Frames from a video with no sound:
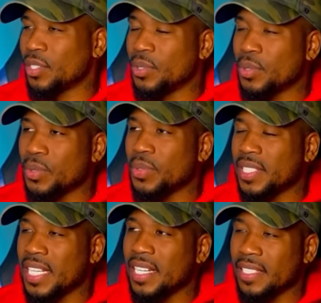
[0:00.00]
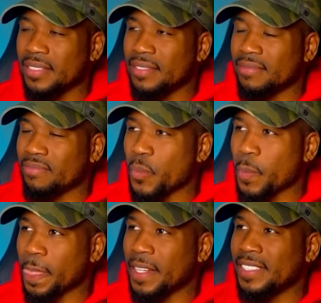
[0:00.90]
dudes that
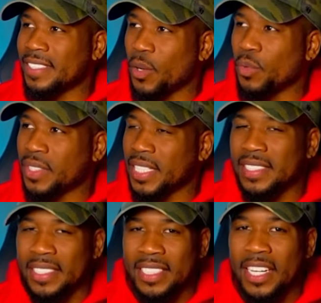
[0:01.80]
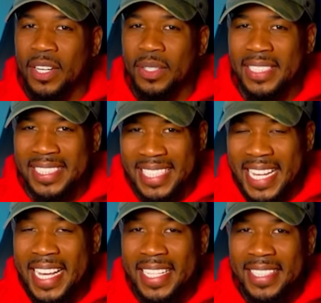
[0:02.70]
don't think that y'all is
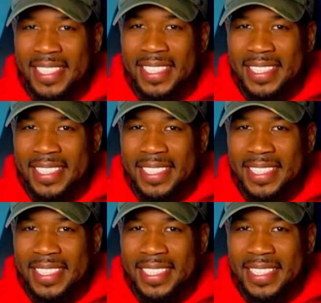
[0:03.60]
gay